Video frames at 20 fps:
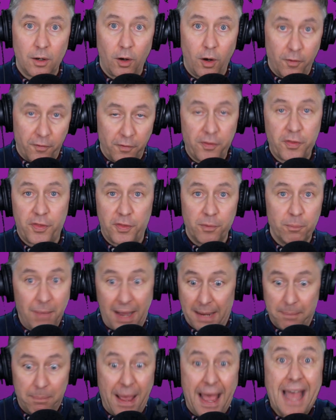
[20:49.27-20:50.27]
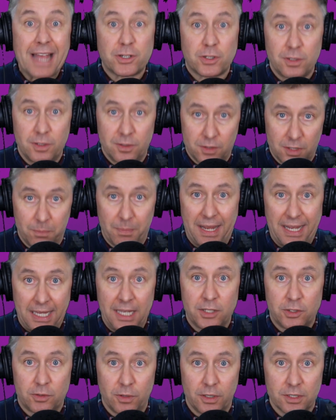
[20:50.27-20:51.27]
of my passions and my
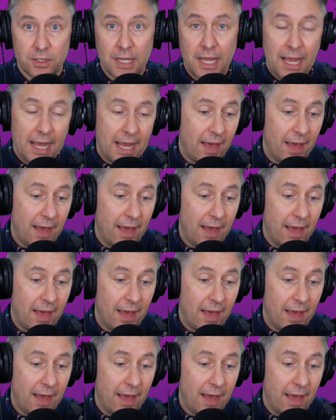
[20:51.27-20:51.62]
interests.